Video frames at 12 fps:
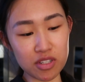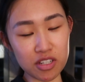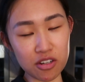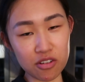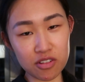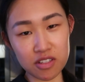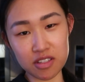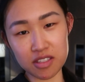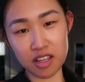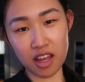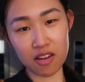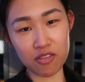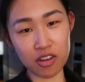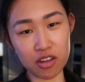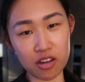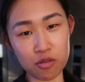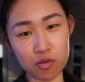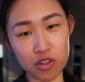dinner since they have like
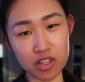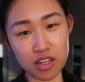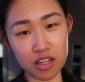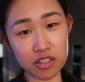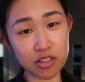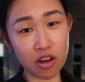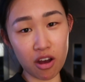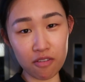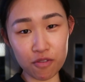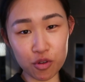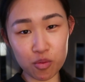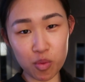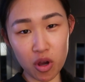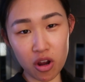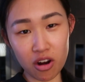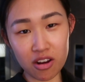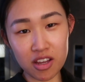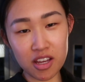a really nice hot food
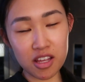bar.